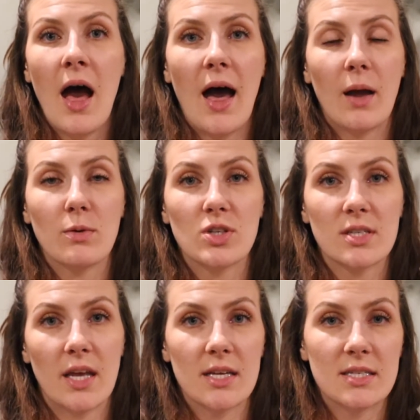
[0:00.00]
I would just
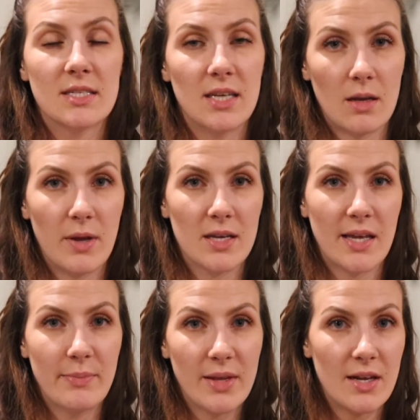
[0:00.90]
get sick because I
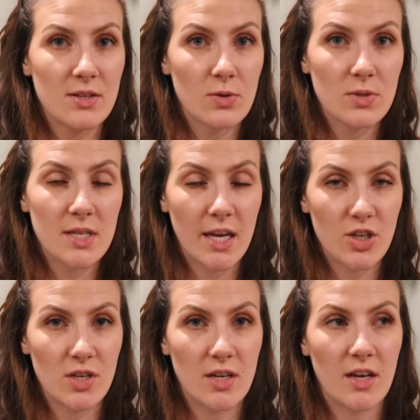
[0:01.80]
made that
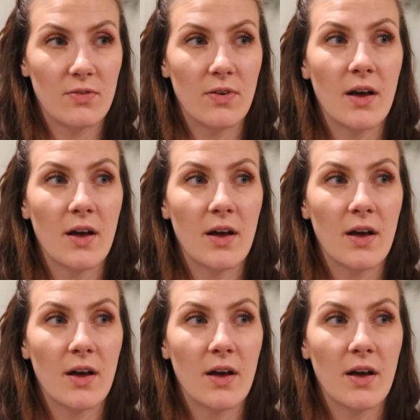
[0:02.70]
association of